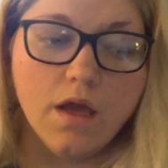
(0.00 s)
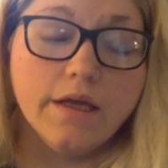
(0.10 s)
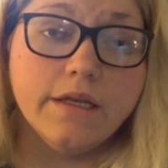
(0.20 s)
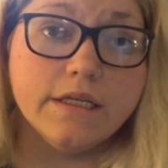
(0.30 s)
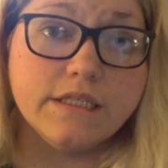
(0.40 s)

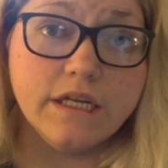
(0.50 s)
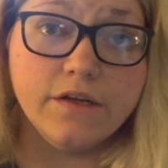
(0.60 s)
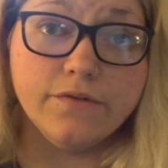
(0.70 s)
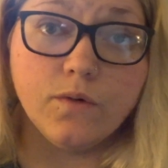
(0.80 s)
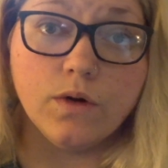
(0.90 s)
In
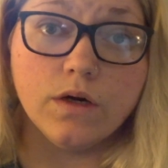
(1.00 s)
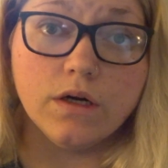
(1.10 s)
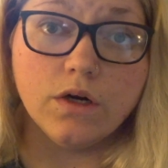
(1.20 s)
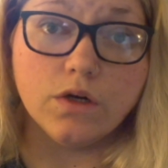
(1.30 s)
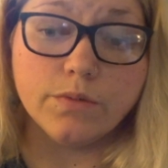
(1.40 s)
1984,
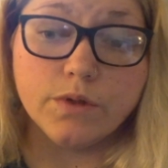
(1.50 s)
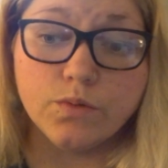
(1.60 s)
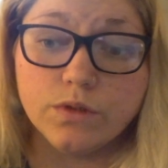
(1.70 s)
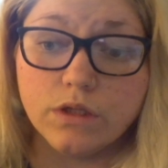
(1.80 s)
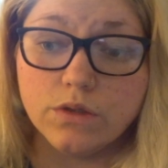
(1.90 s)
Herbert
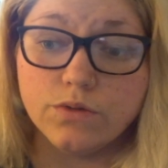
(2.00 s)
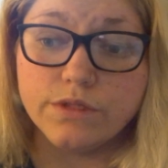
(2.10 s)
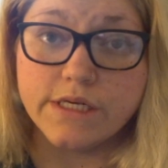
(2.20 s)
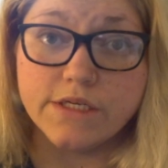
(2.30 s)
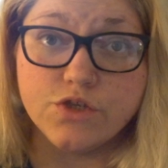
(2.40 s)
would lose
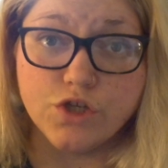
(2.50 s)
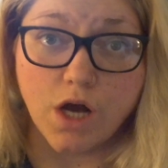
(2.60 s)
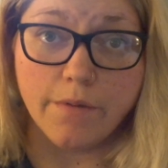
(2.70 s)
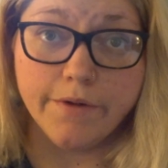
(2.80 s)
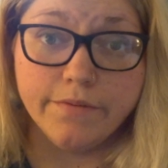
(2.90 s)
his
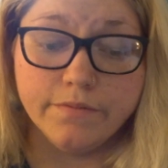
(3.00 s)
job